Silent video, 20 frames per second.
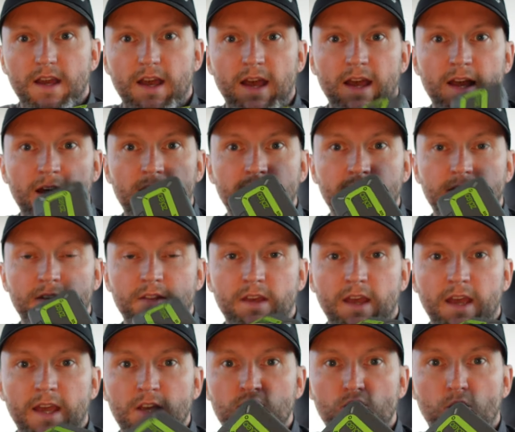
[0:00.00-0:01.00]
and
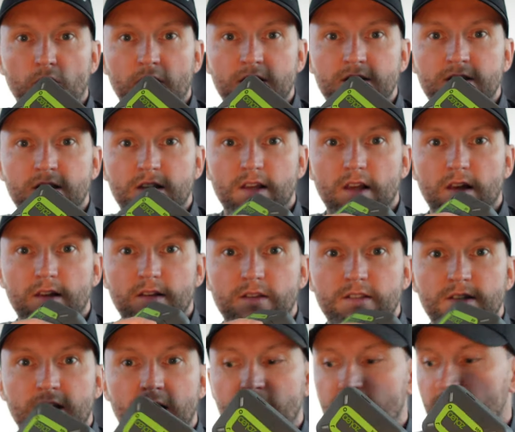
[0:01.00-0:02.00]
the SOS
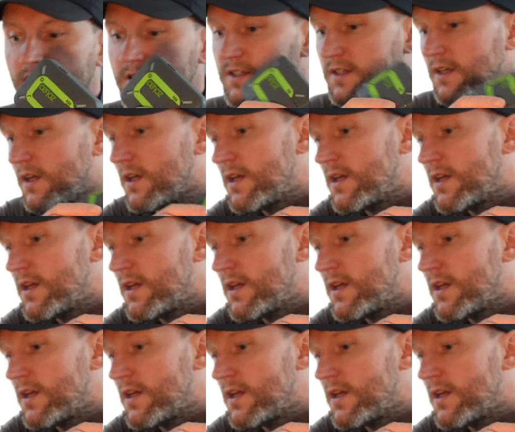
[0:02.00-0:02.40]
service